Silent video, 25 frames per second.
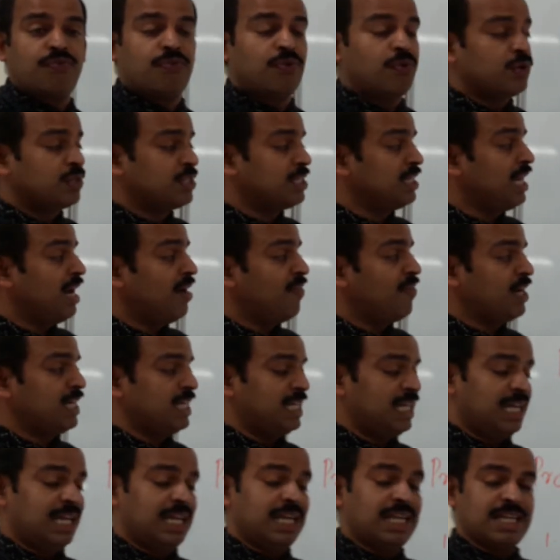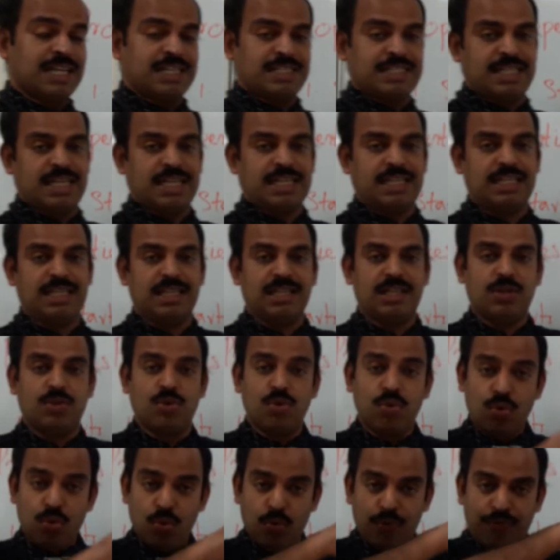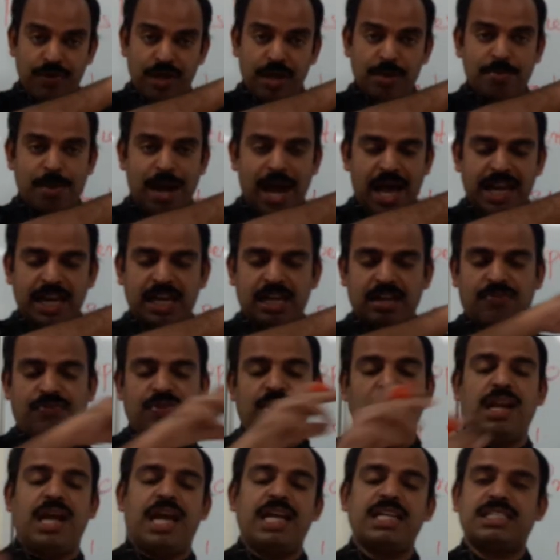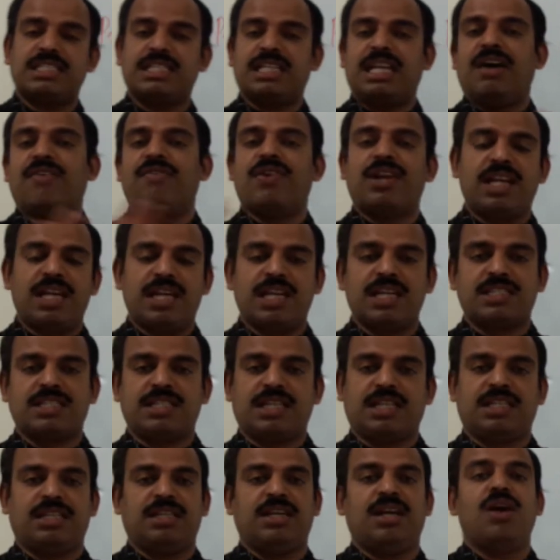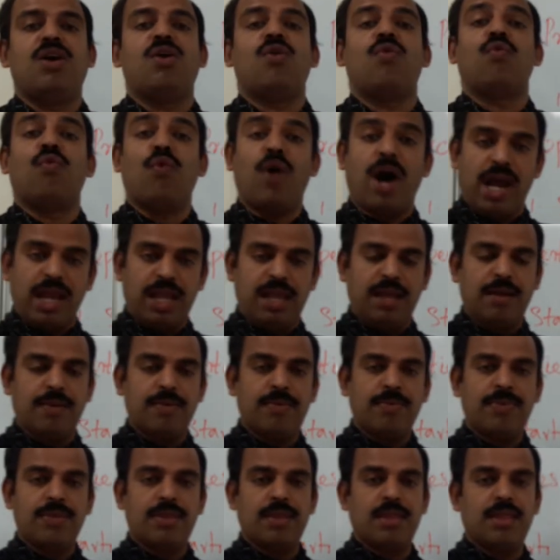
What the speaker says: force never intersect. Two magnetic field lines never intersect. Why?